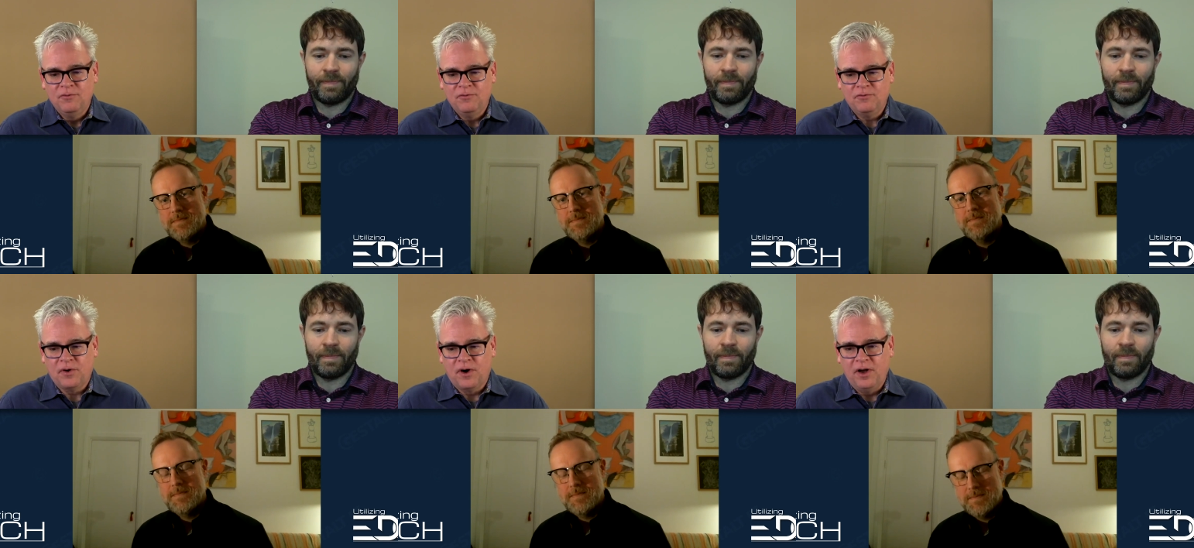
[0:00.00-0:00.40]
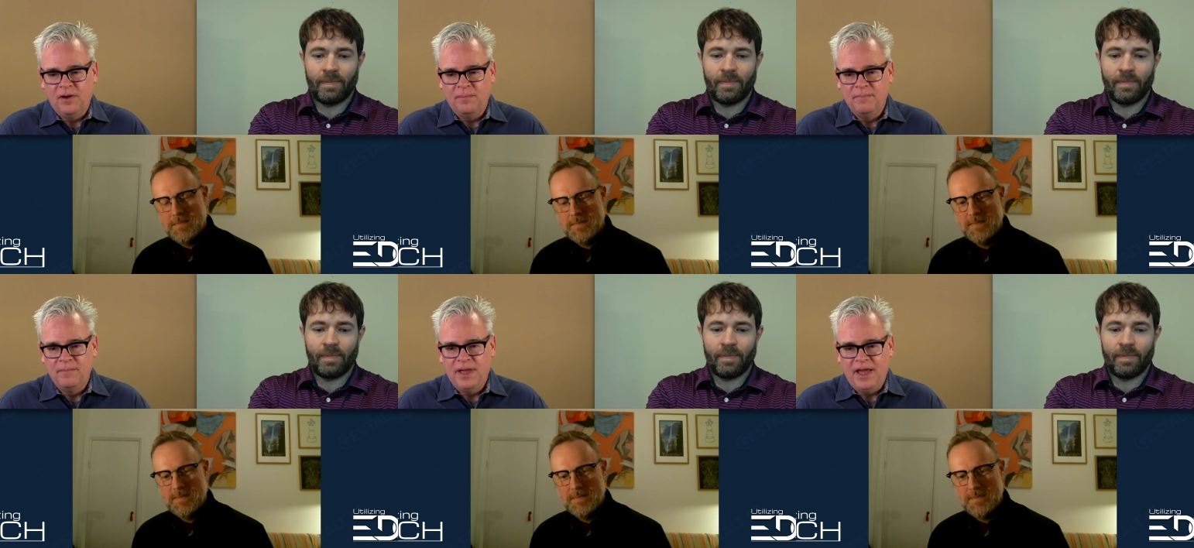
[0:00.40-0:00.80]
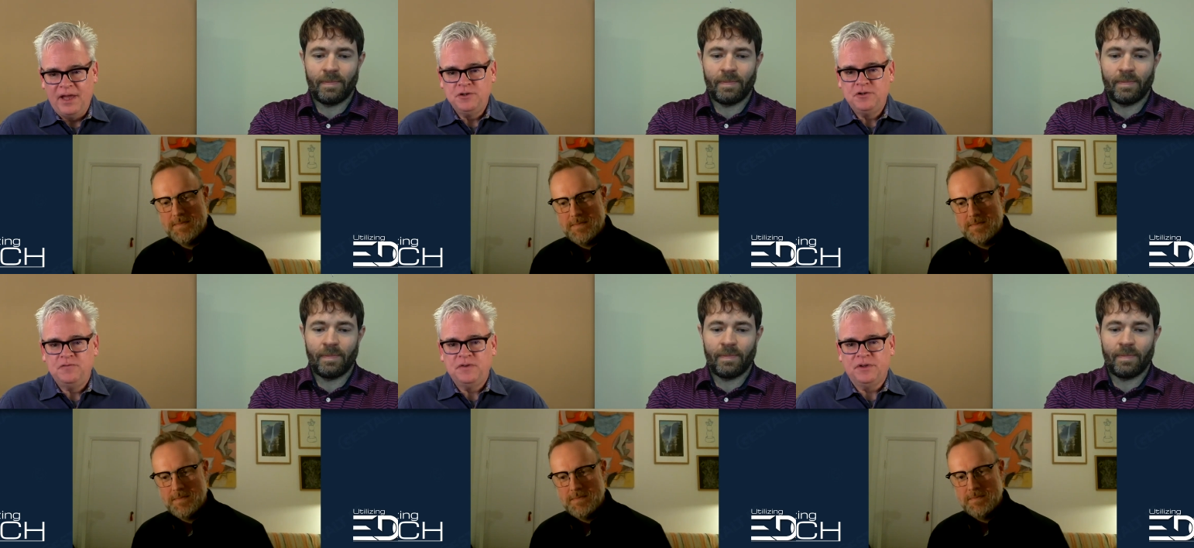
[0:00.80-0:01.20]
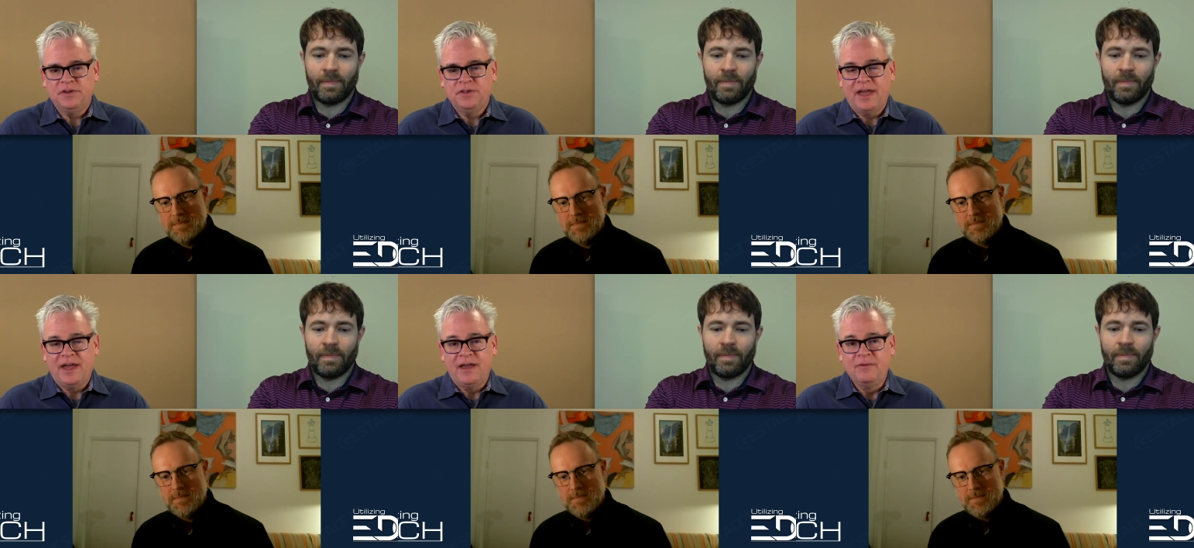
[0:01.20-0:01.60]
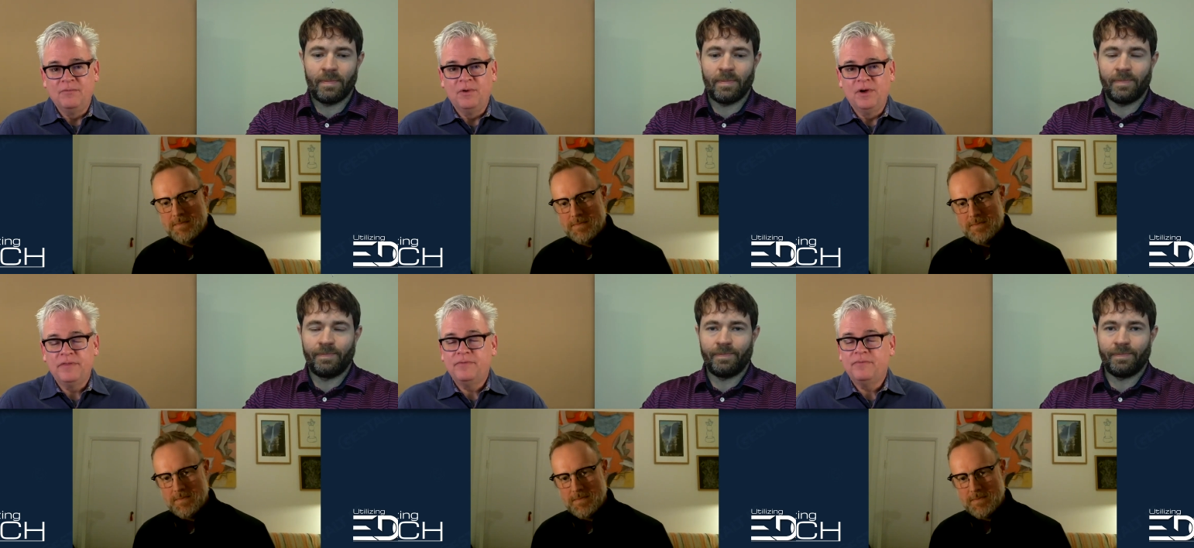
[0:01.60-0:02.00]
Speaker 1: from Edge Field Day
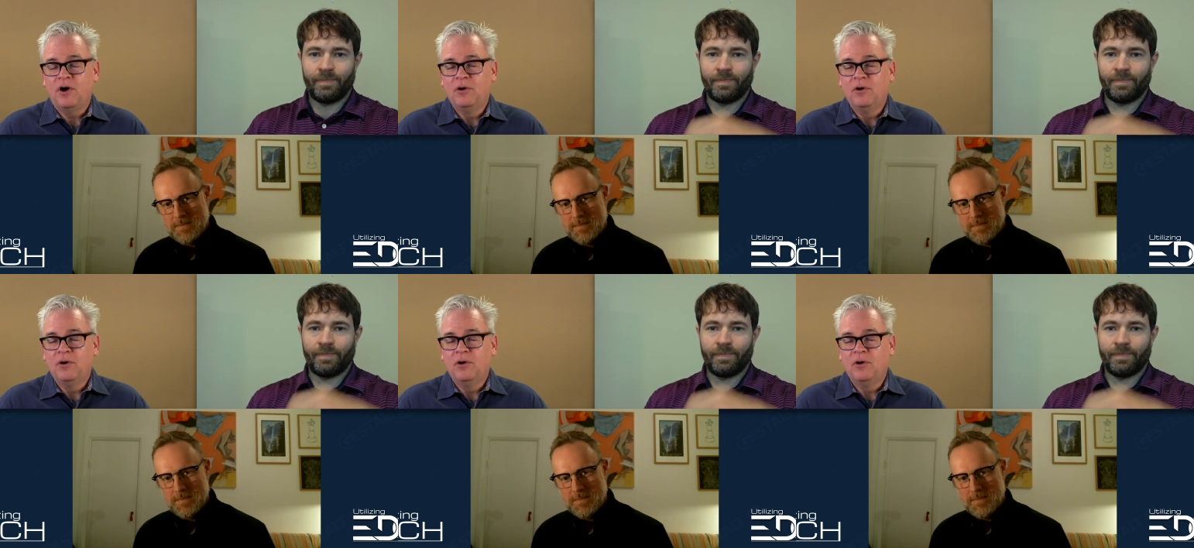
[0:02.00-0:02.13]
with